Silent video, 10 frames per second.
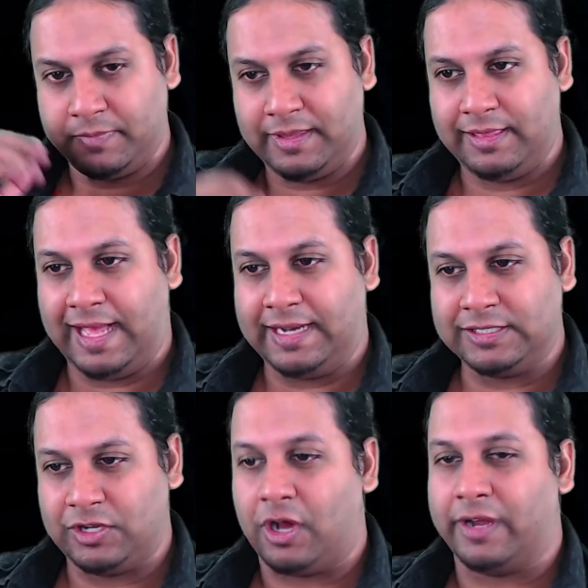That
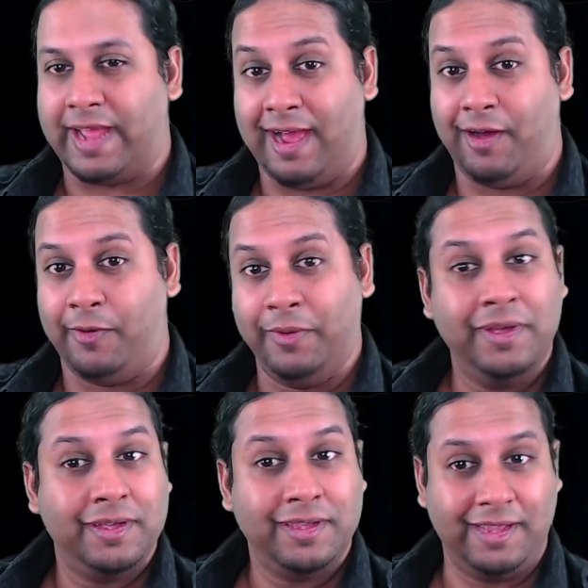is not how
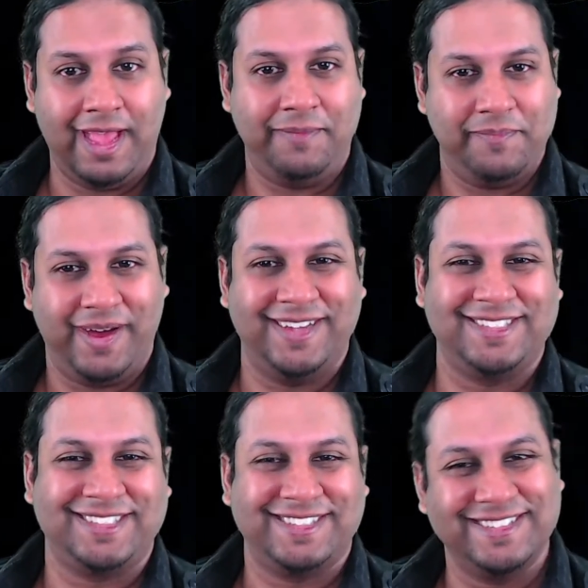game
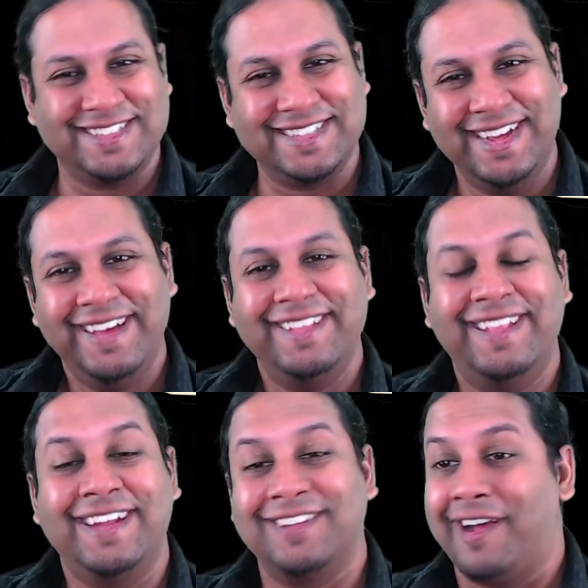masters
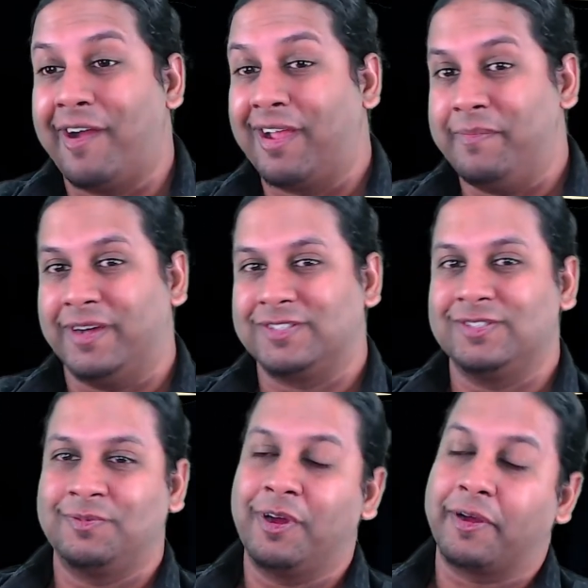
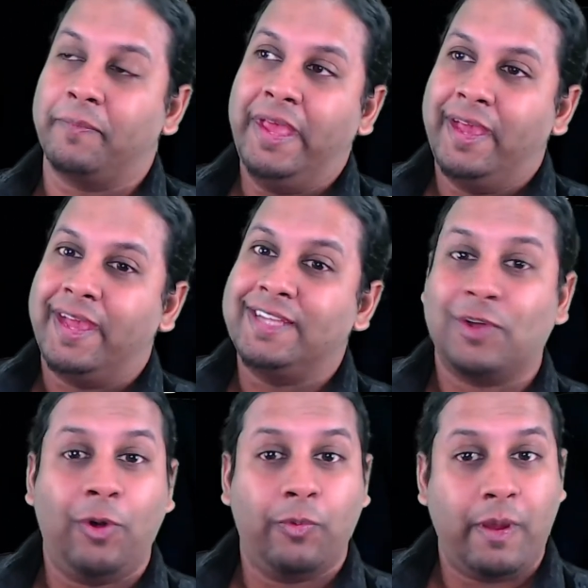work. It's
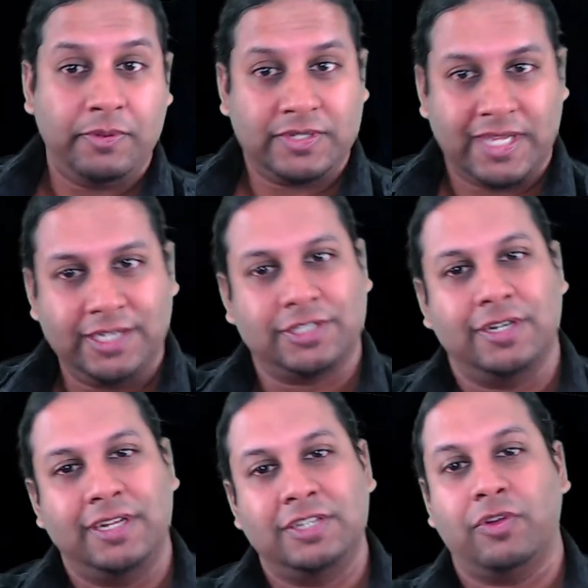all
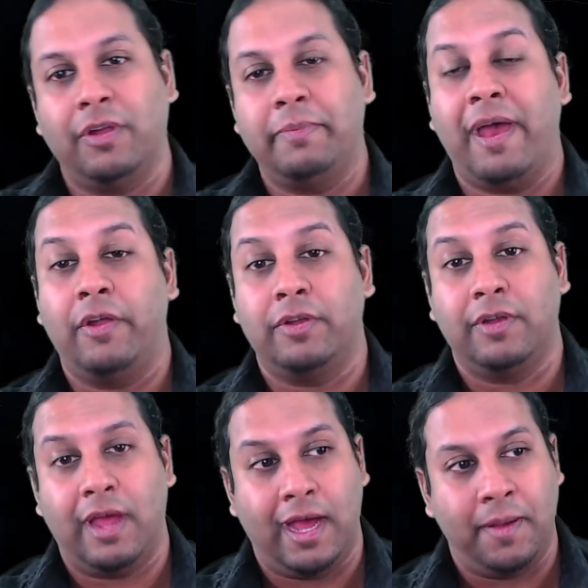reputation. It is all about
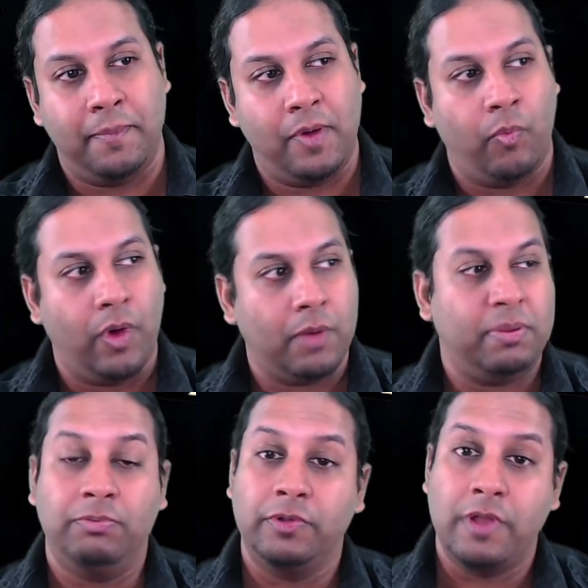what
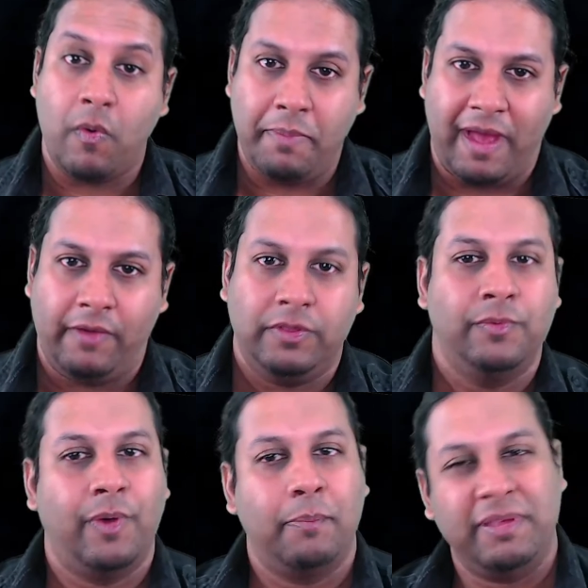people know about you,
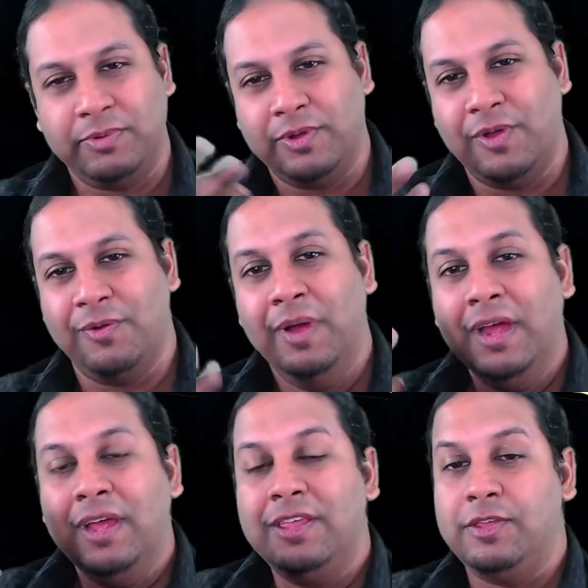what people know
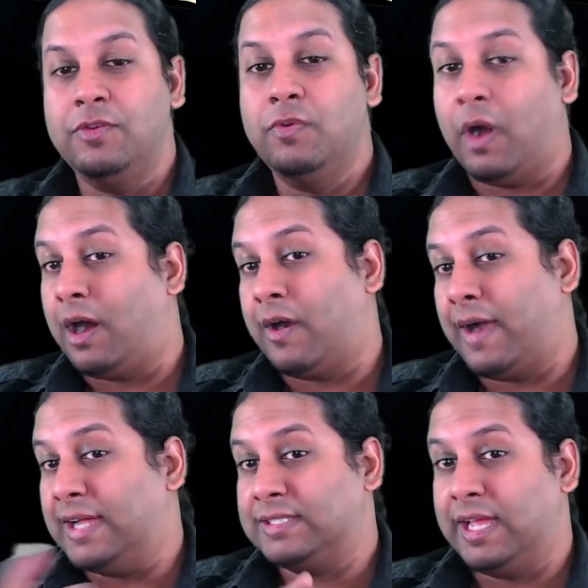you are
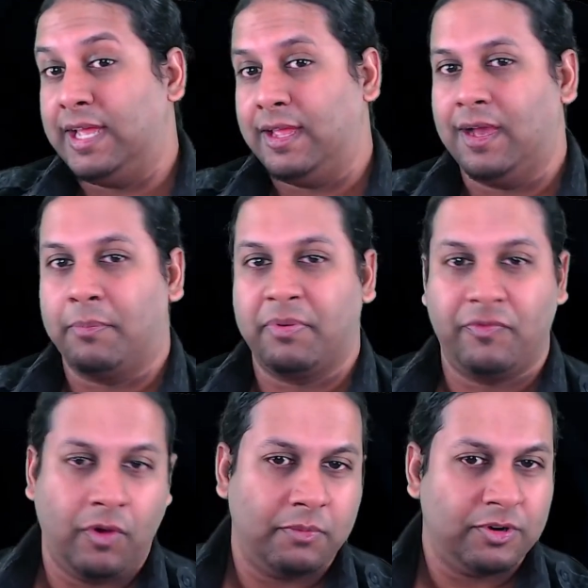as a
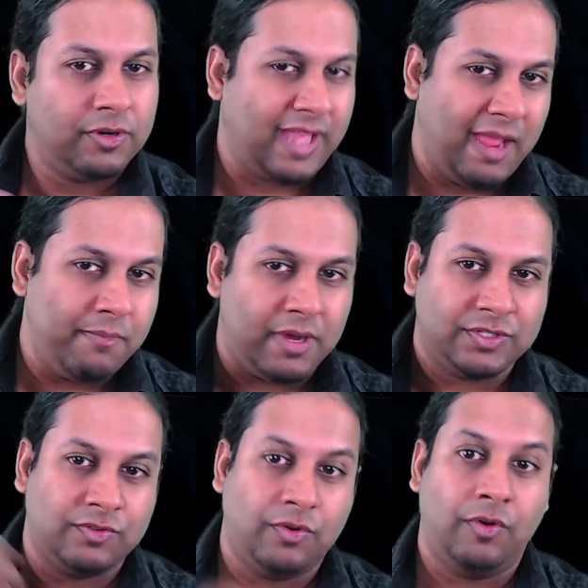performer, a game
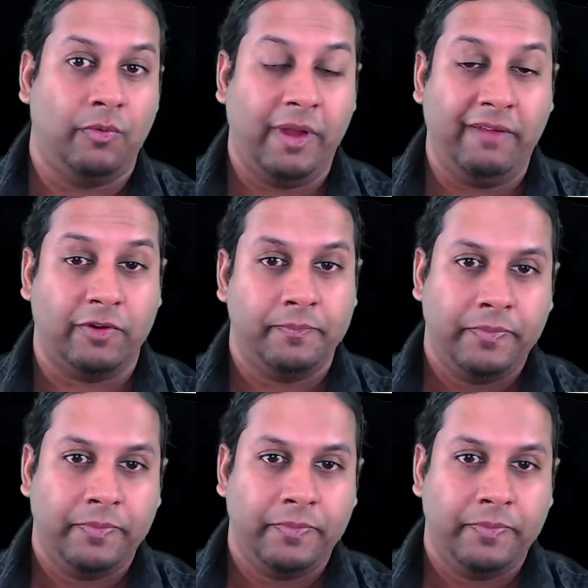master, or whatever.